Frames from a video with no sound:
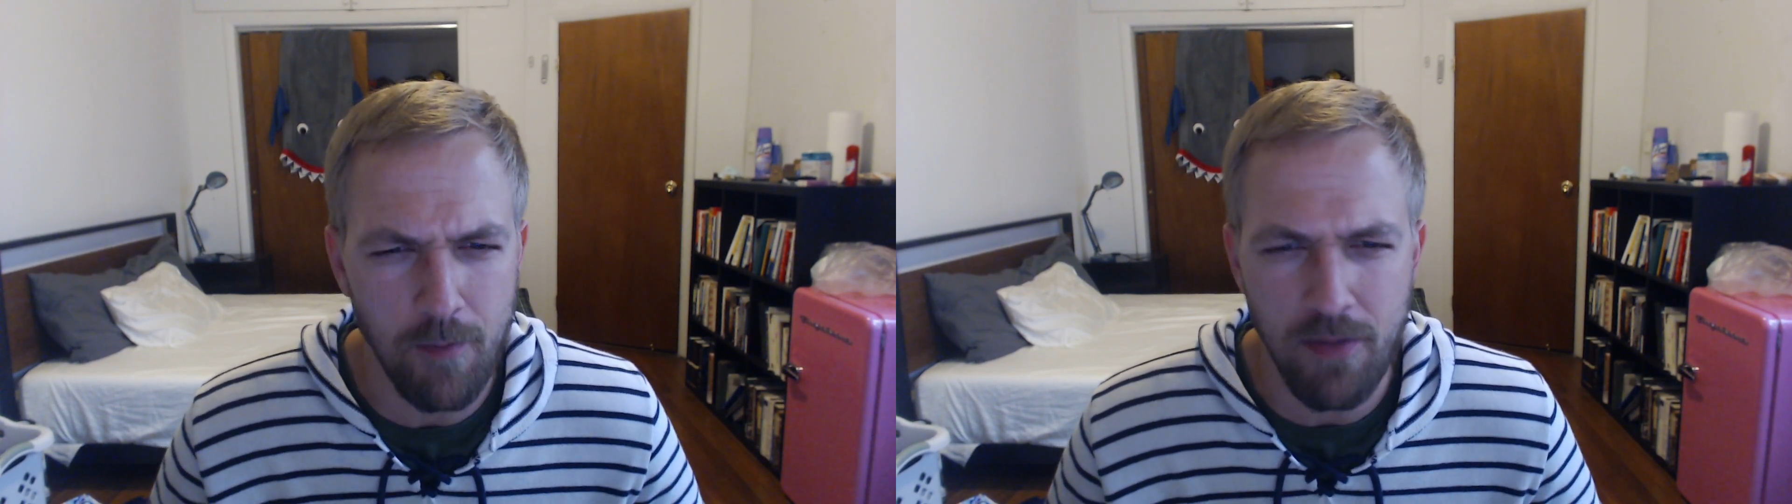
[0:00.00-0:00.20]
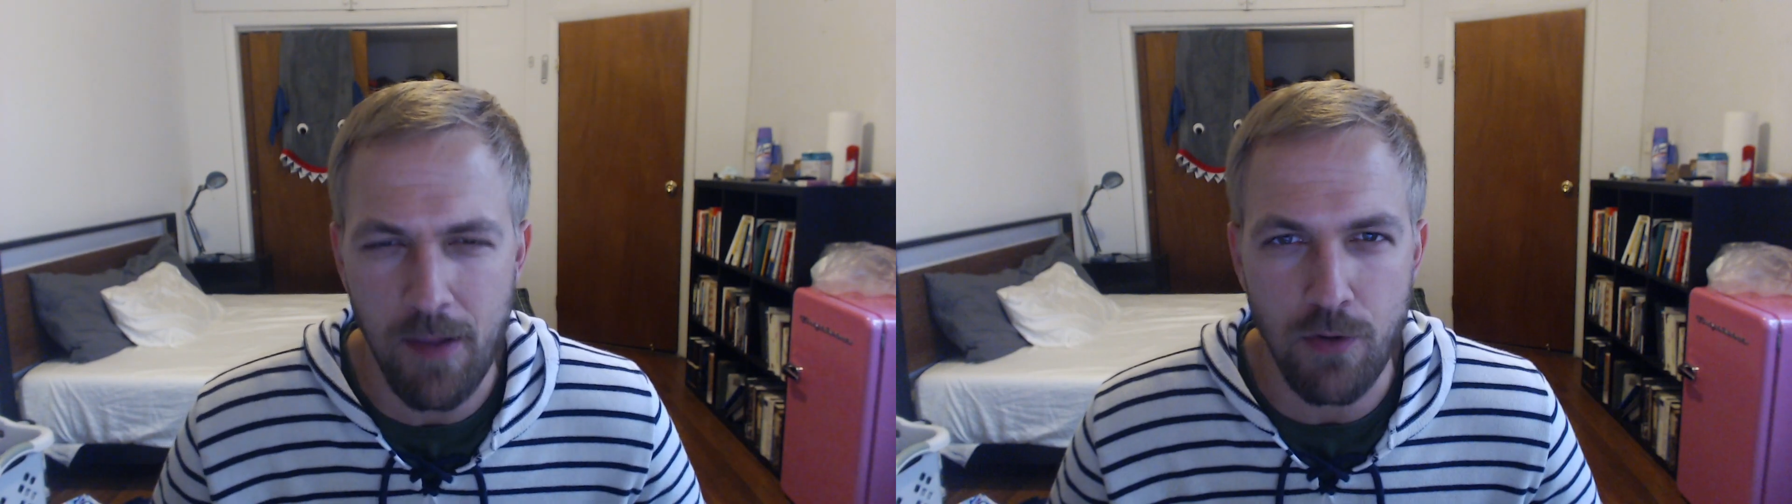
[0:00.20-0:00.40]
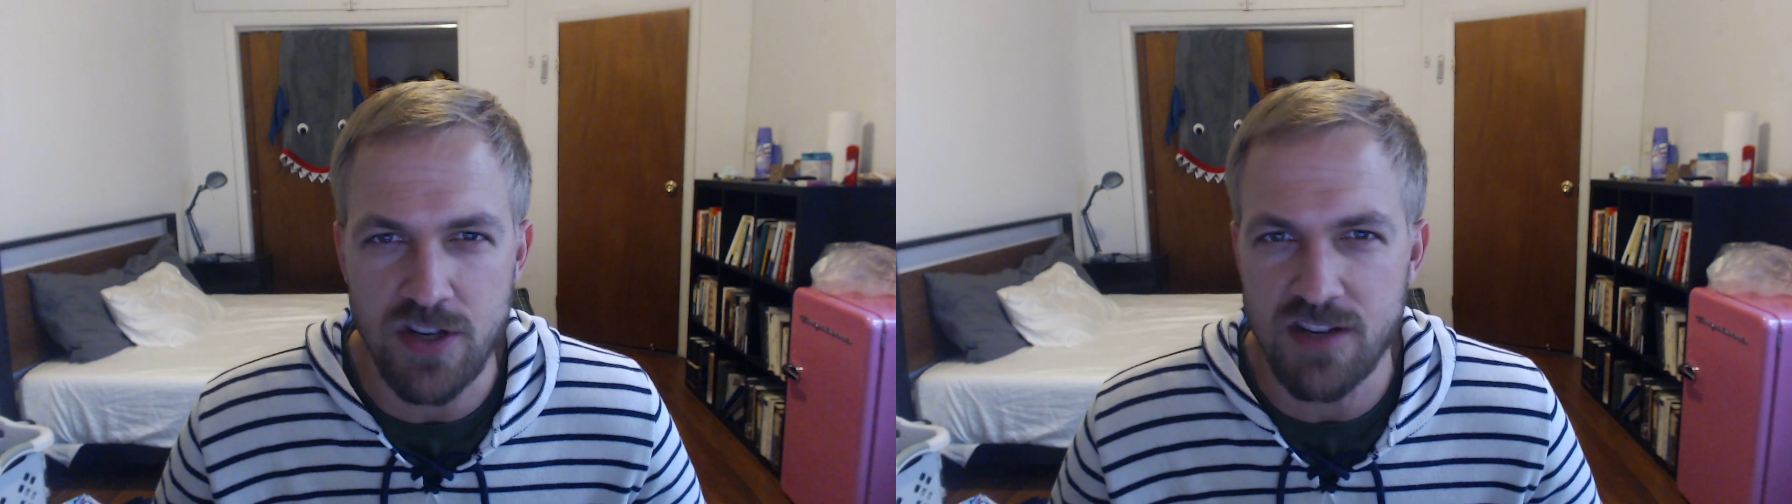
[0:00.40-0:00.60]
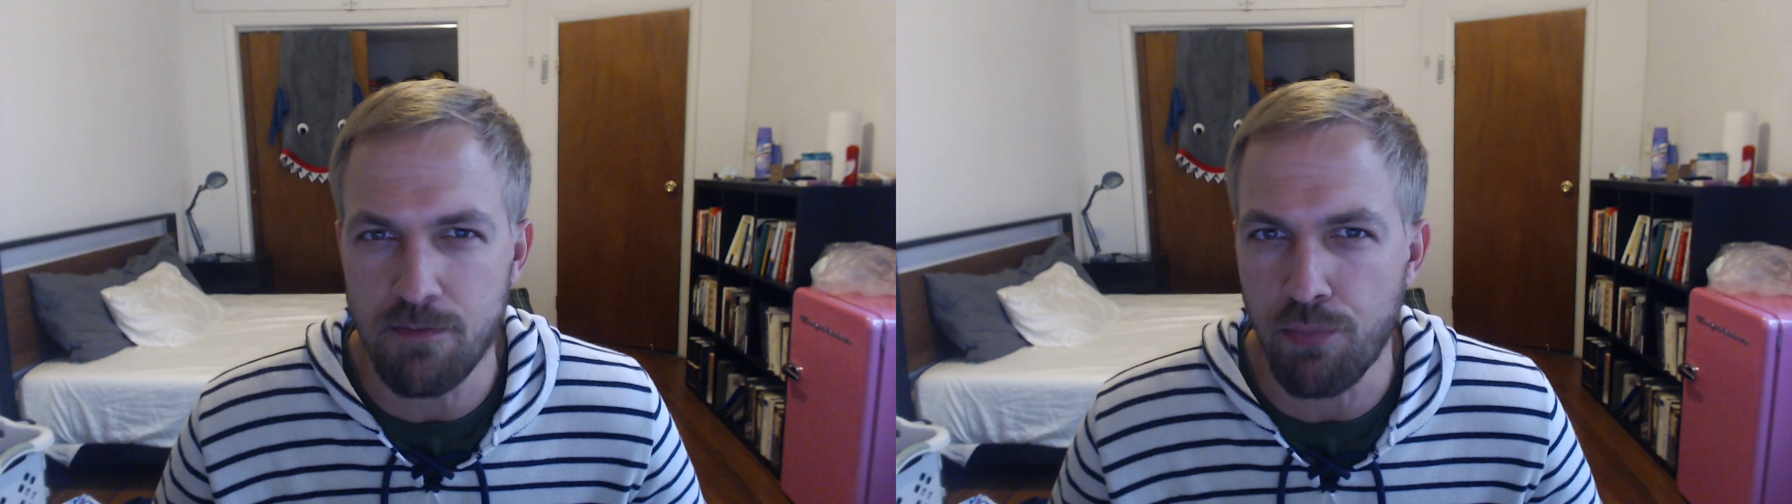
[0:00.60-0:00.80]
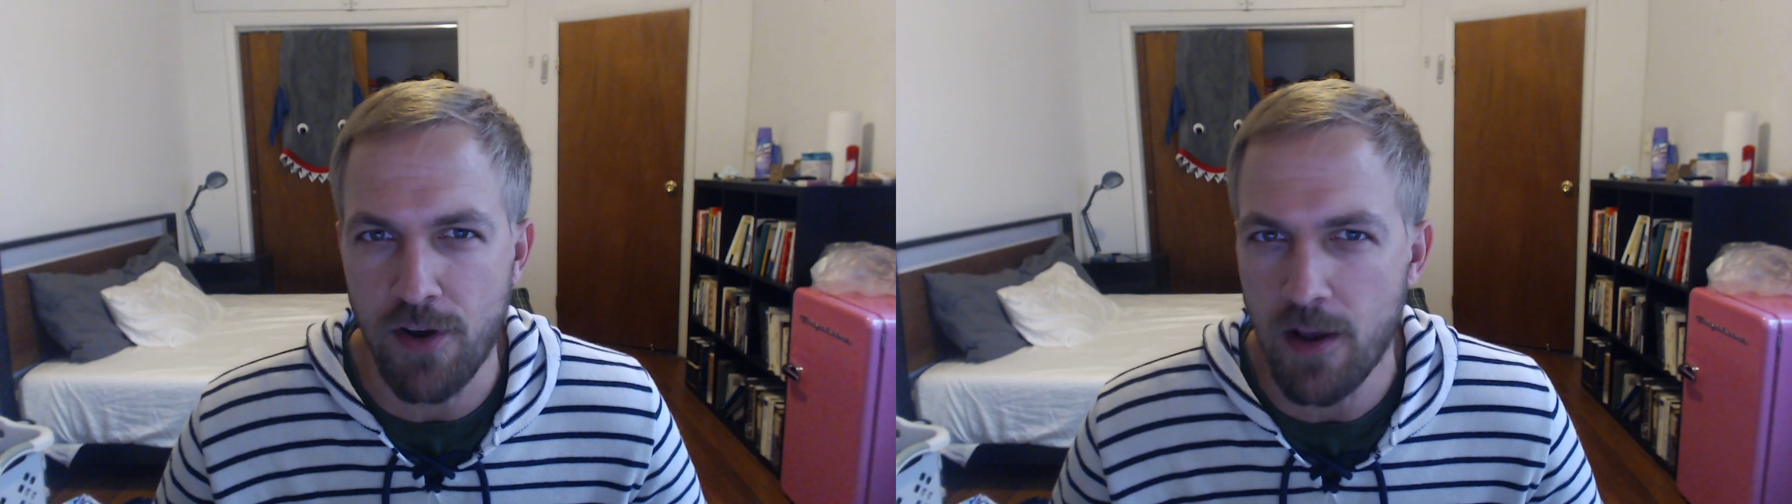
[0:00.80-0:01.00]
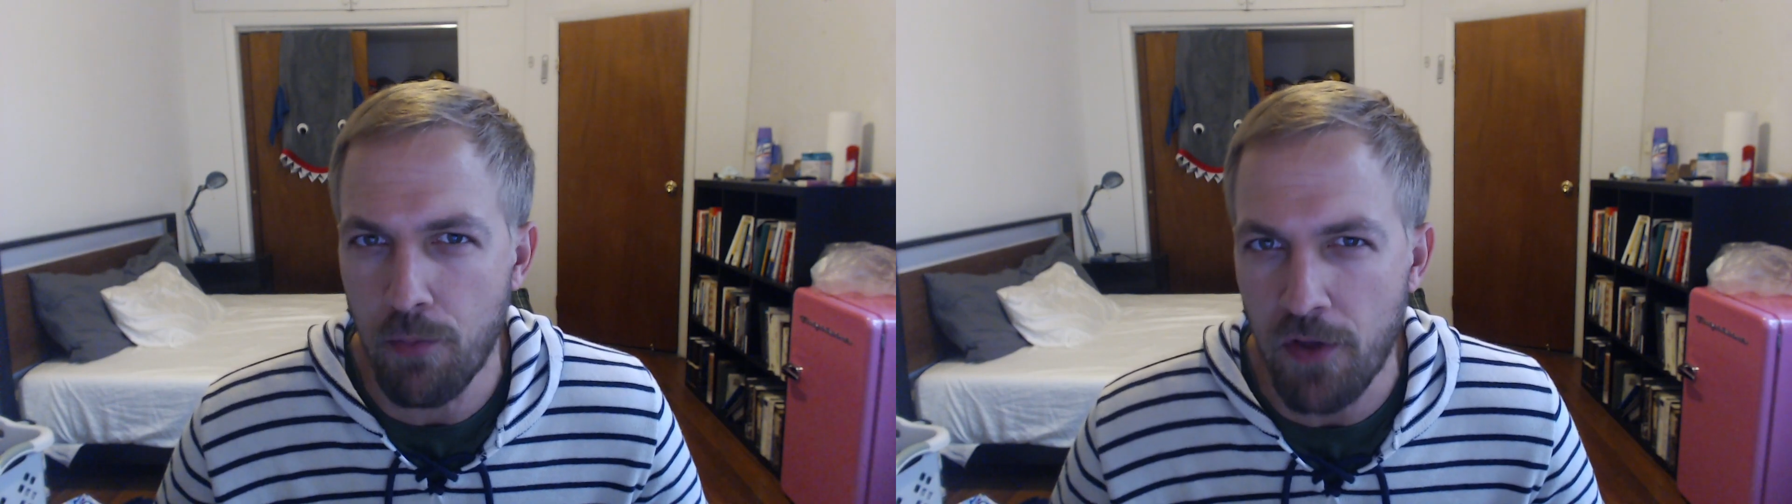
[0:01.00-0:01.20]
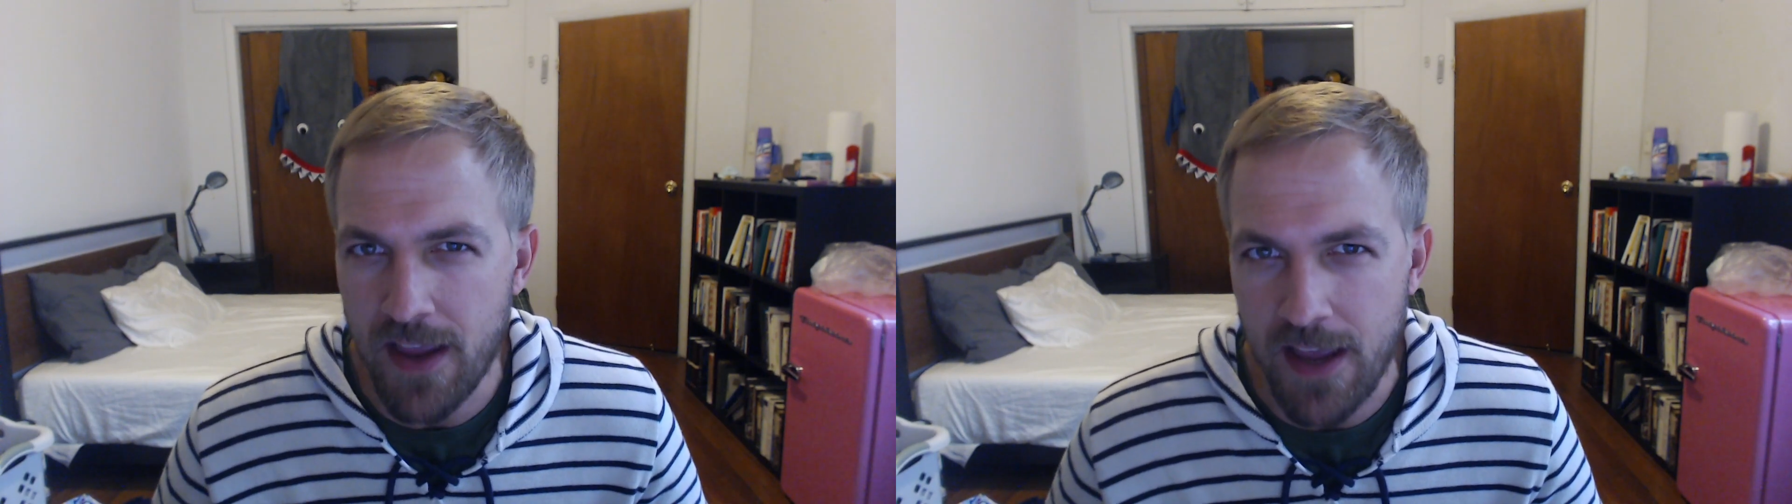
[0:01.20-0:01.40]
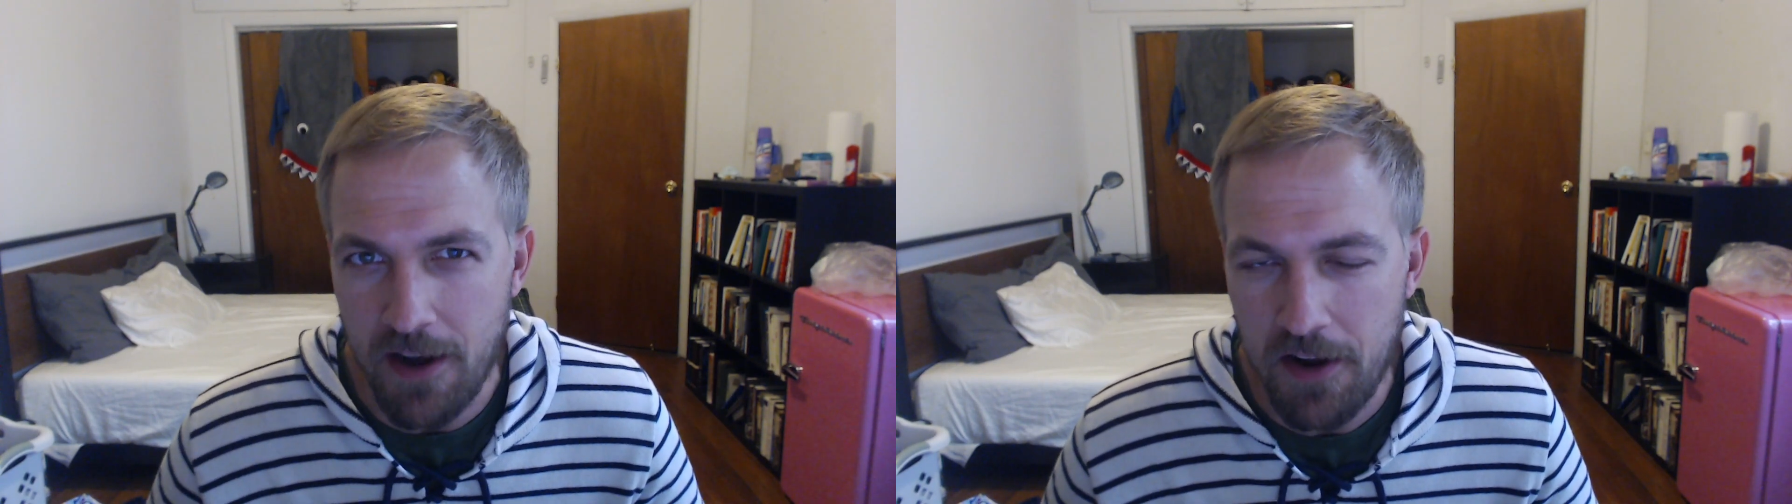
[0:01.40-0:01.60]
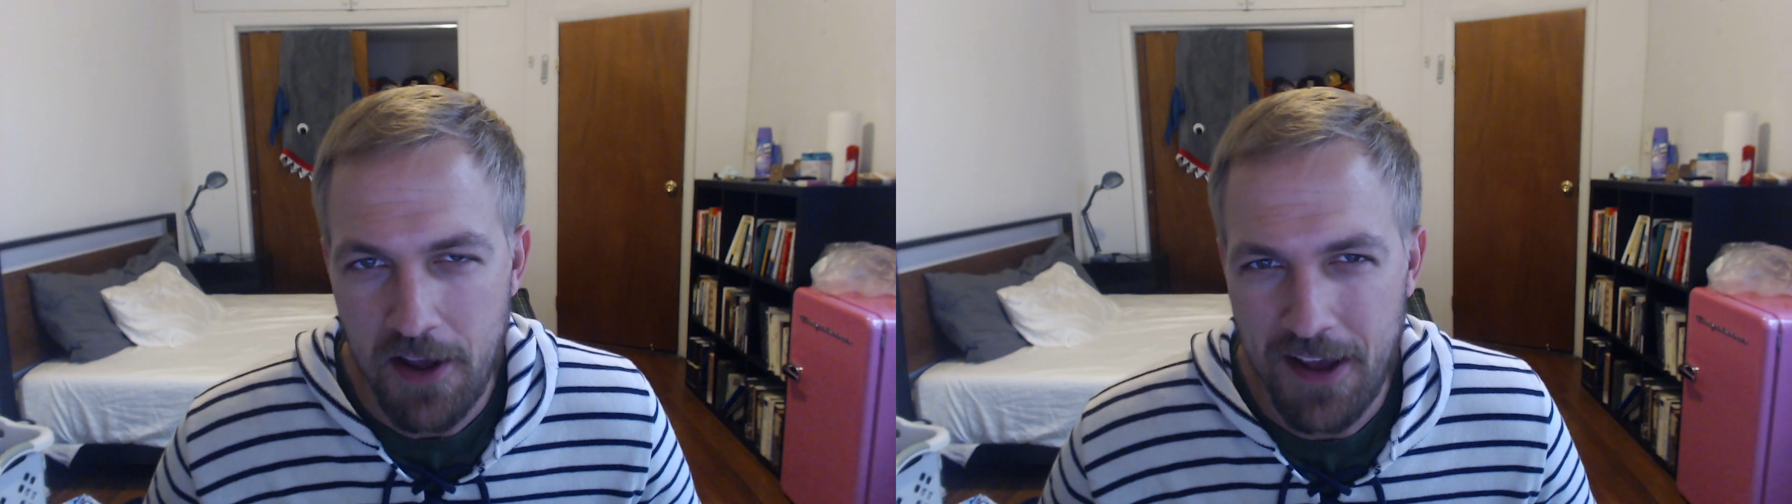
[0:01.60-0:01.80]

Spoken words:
and people just bring a blanket